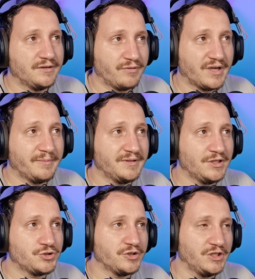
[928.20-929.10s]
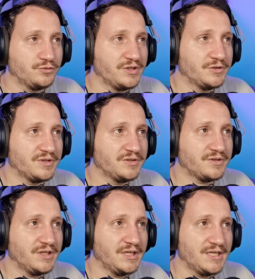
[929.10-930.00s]
the recommendation in
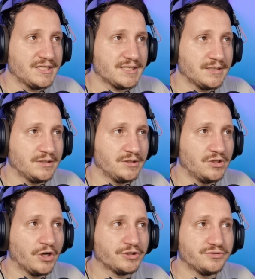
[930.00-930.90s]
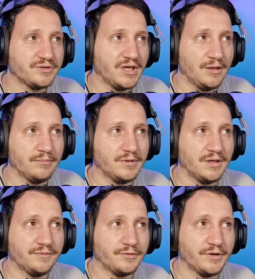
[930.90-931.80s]
2023 is not to game
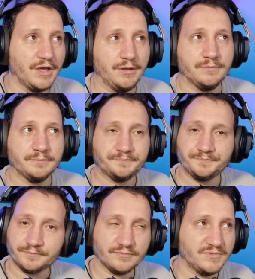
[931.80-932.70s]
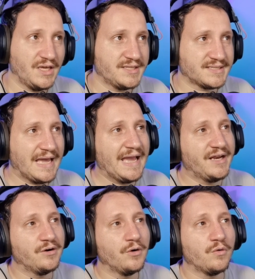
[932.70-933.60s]
at 4K. Yeah, it's
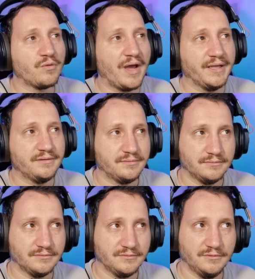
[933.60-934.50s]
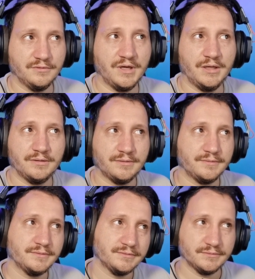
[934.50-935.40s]
kind of alright, okay?
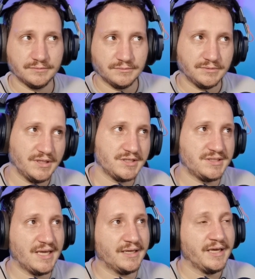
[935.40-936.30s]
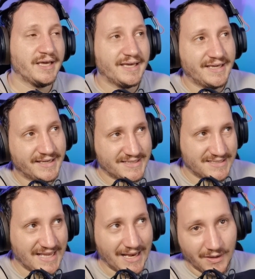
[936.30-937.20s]
It
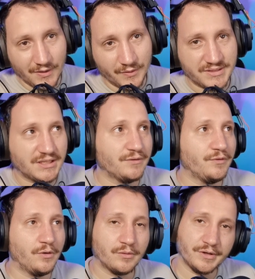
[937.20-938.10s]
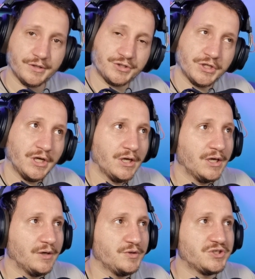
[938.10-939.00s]
is yellow instead of orange,
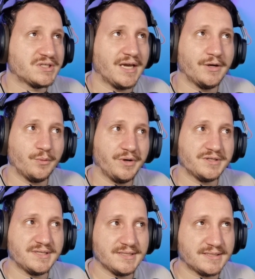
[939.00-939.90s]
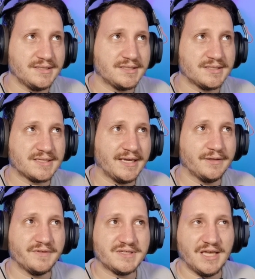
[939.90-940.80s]
which is kind of weird since this is
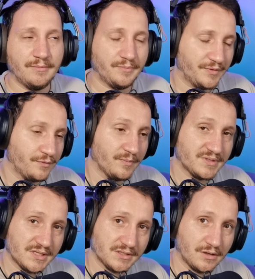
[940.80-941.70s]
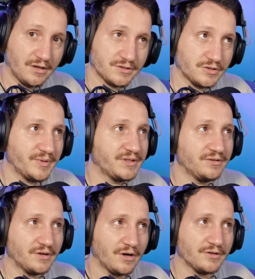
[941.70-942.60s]
kind of the same performance as the consoles, but
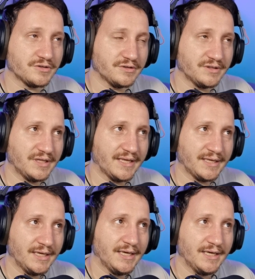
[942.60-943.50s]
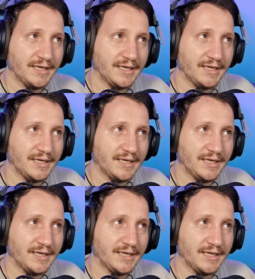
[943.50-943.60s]
in the console, like